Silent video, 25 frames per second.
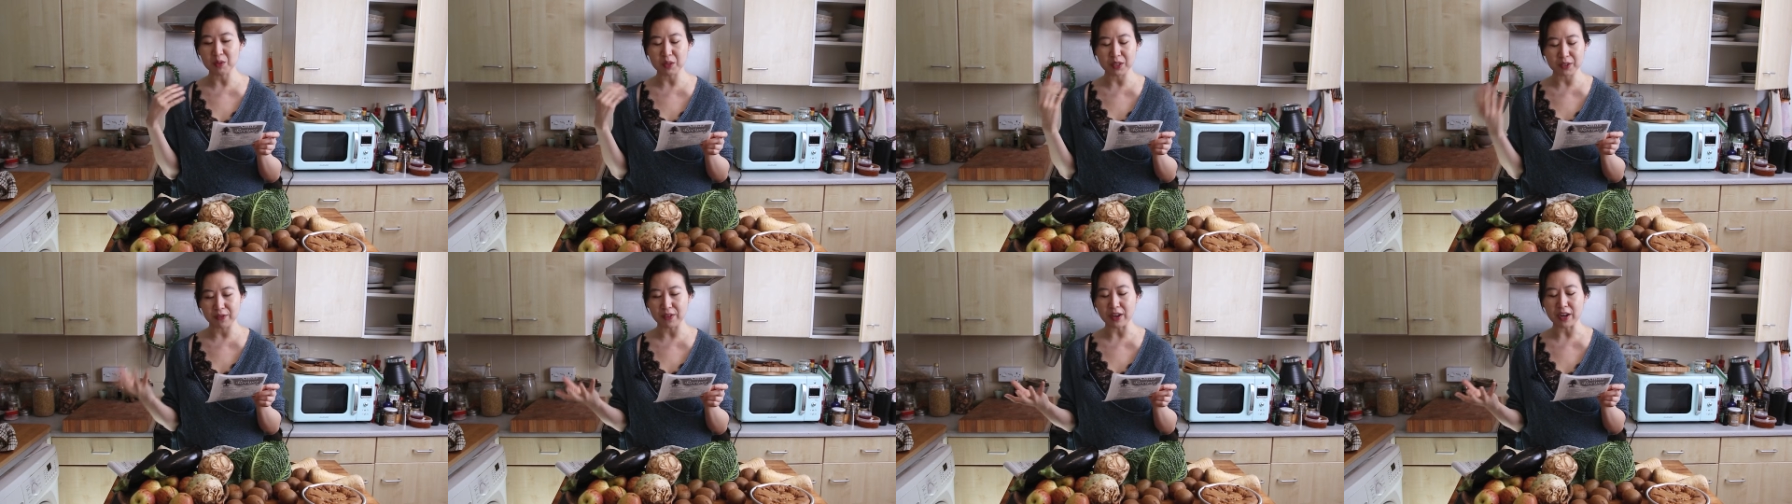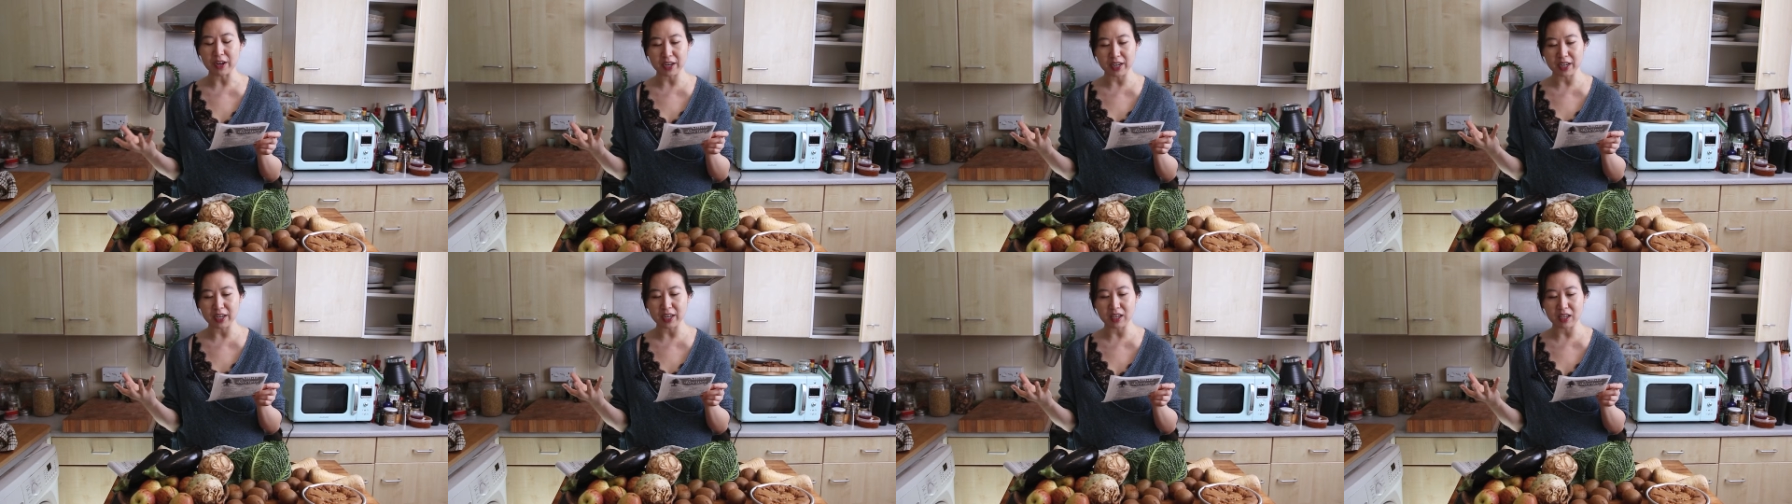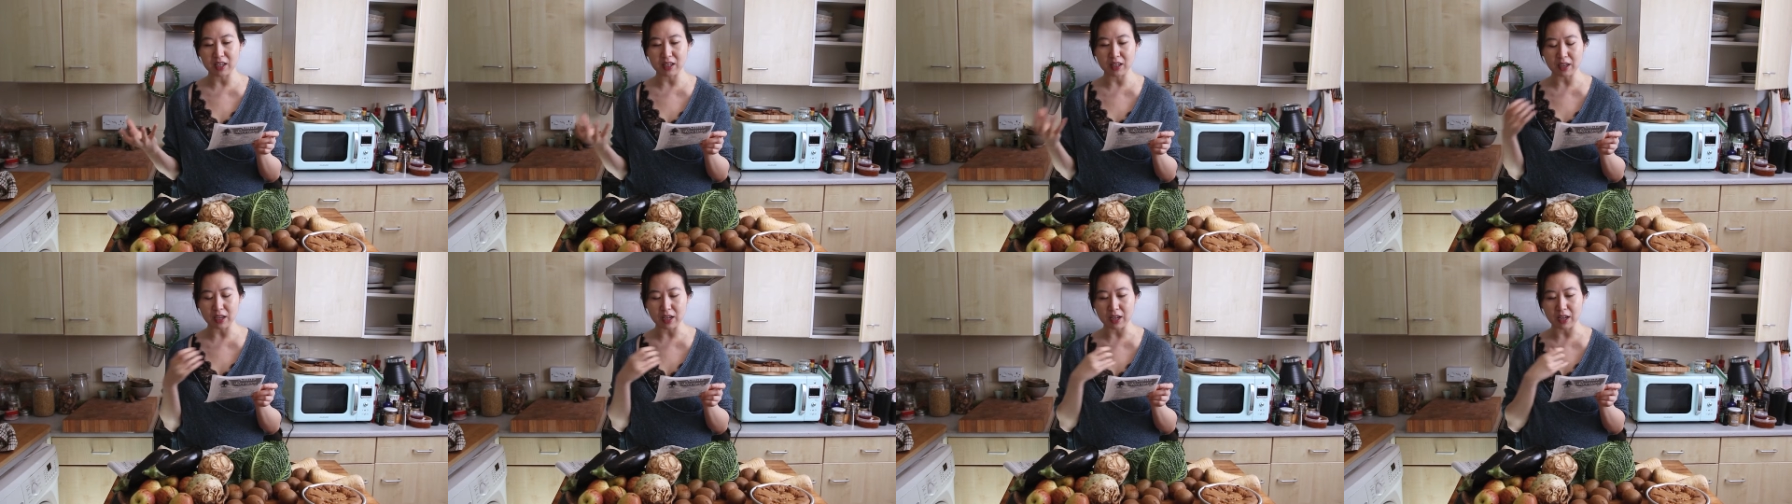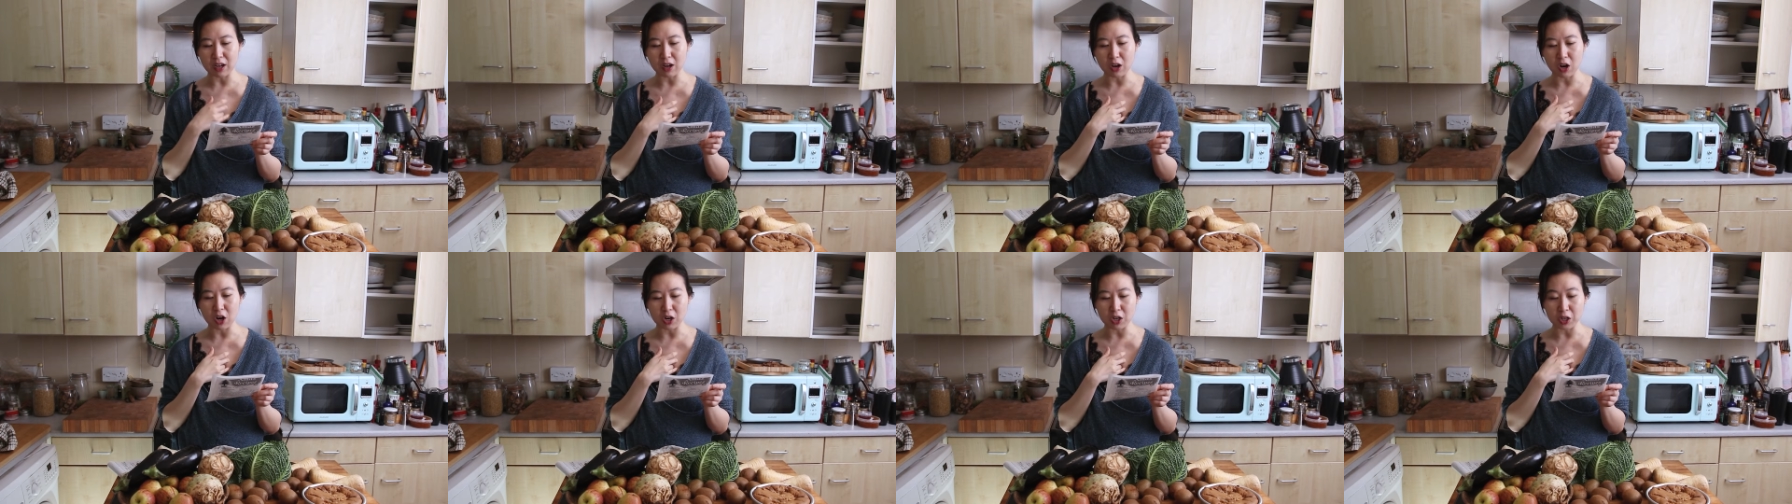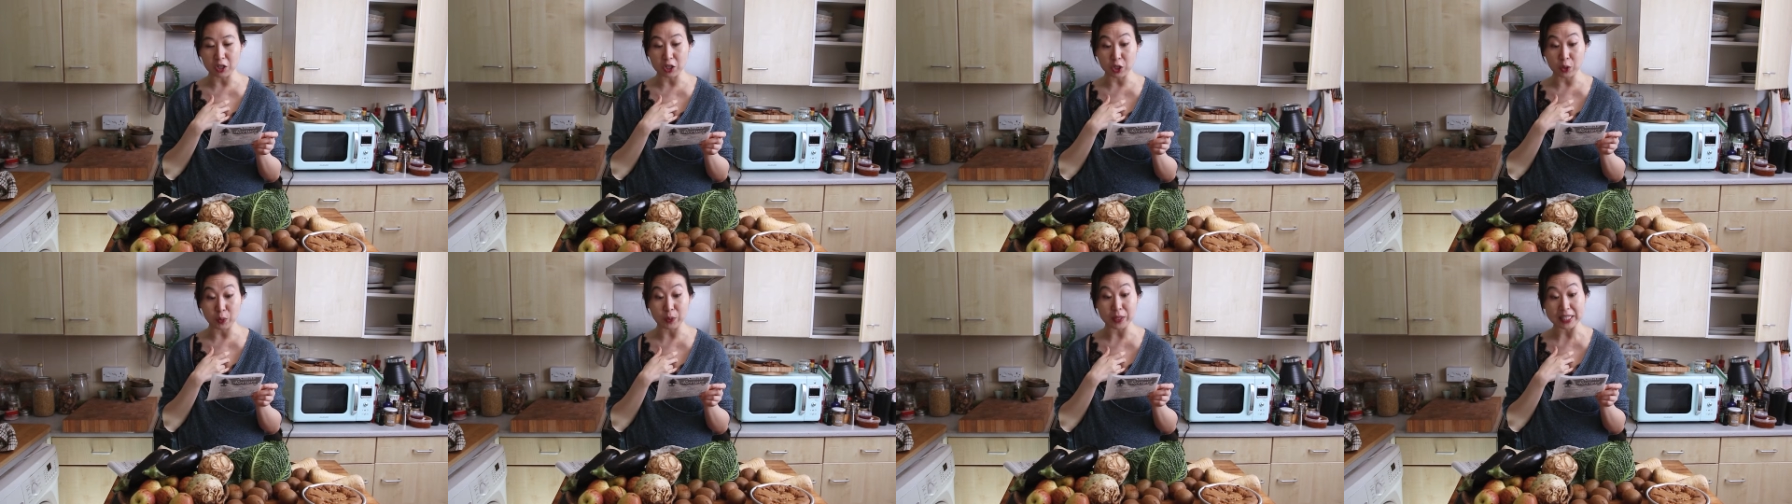It was very uh,
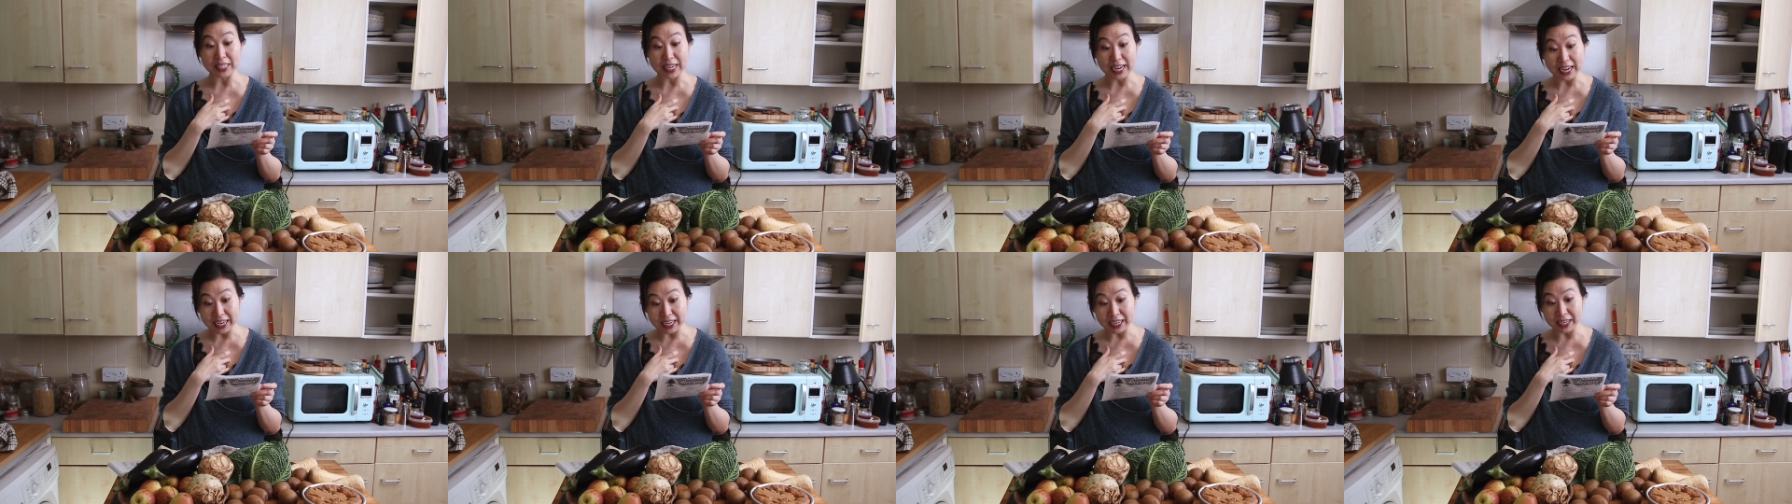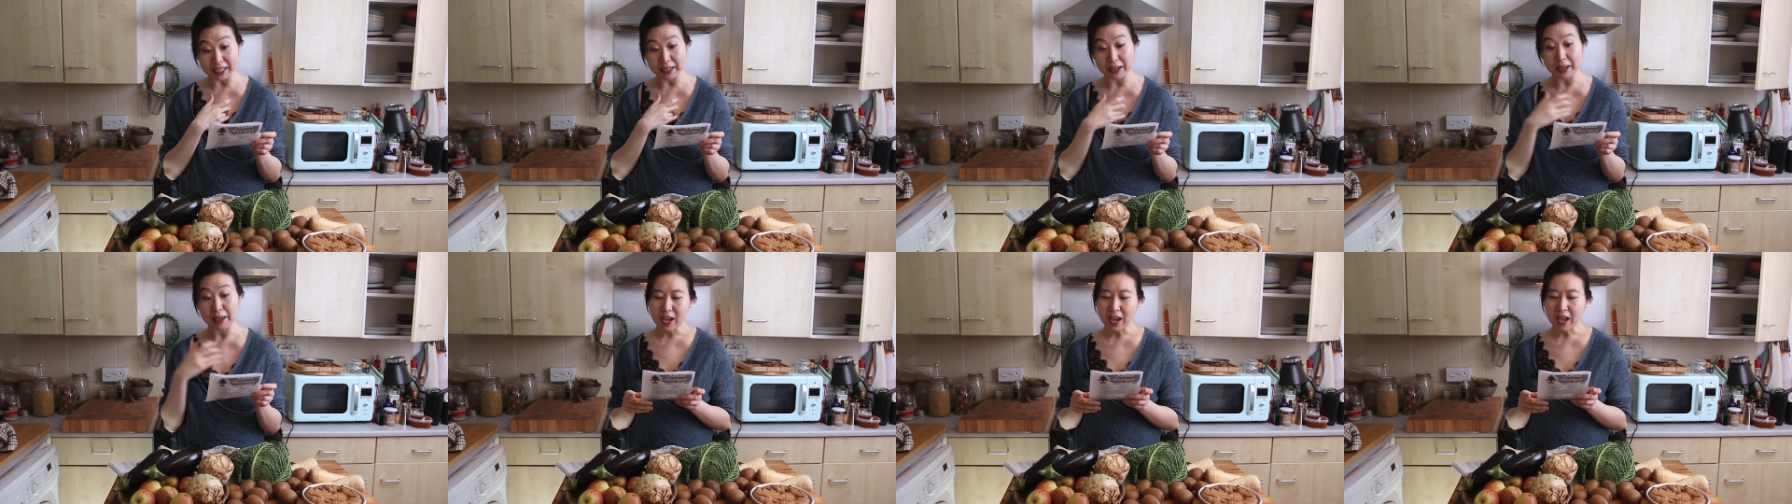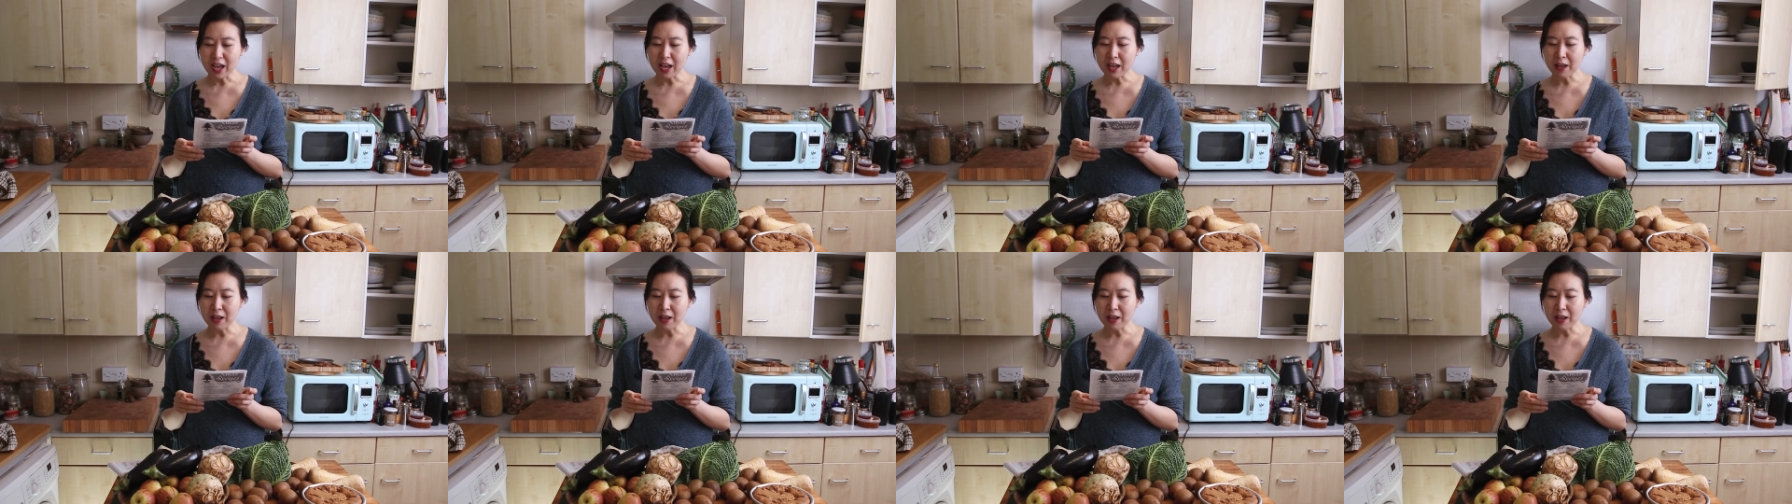hard to attain.